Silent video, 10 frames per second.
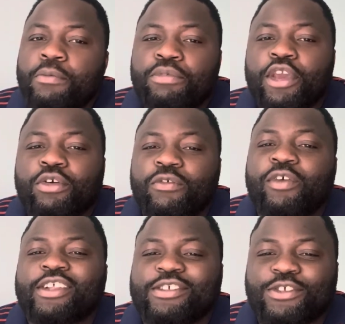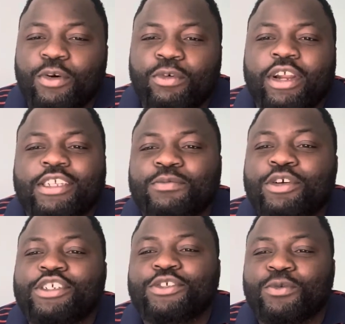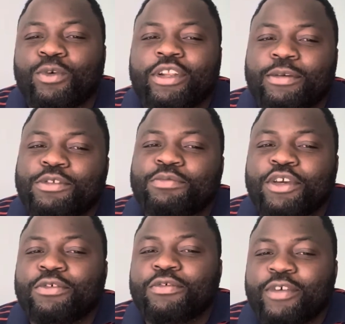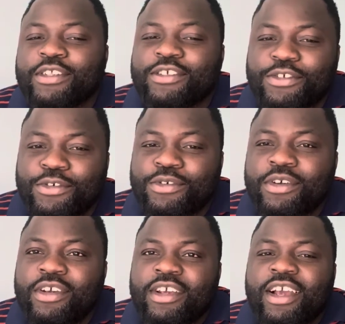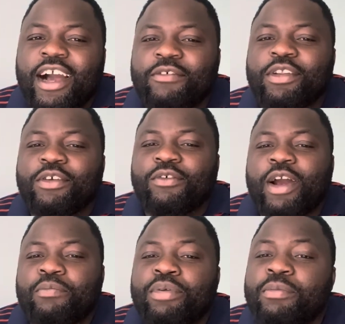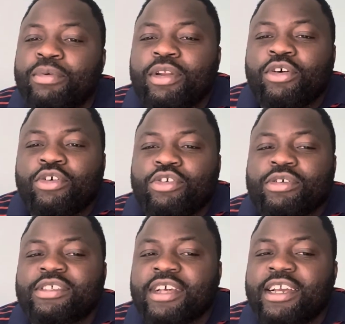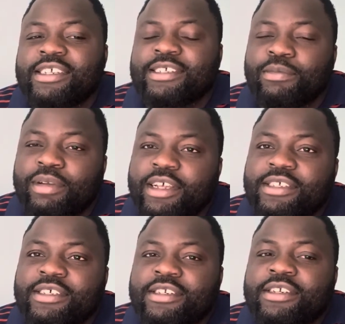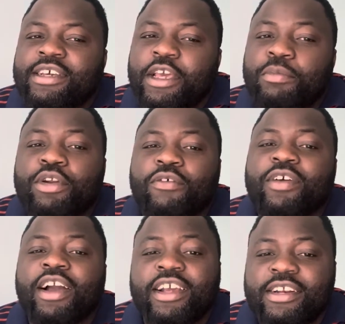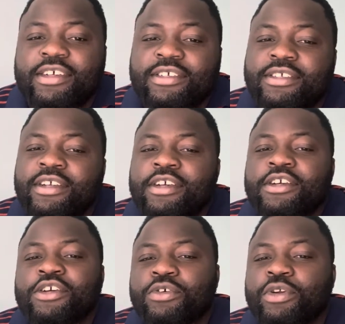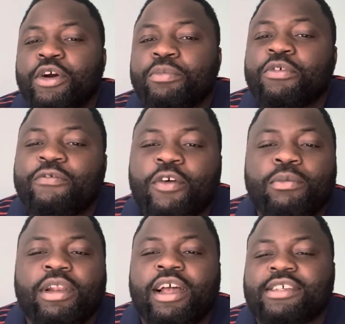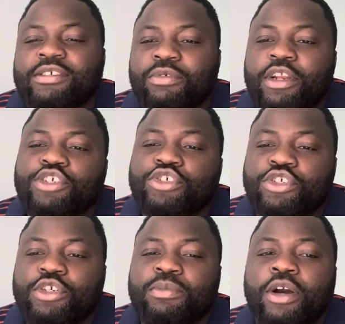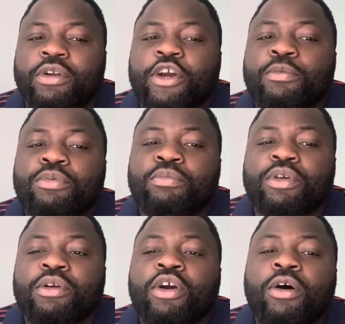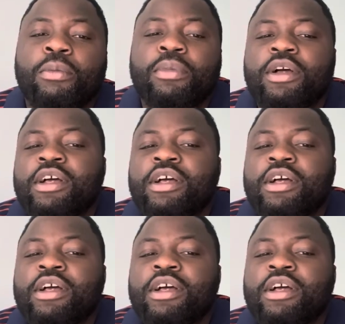Be a good friend to someone as much as you want them to be a good friend to you. Having the right people on your side is a blessing. A bit of kindness could help you form a lasting relationship that would help you become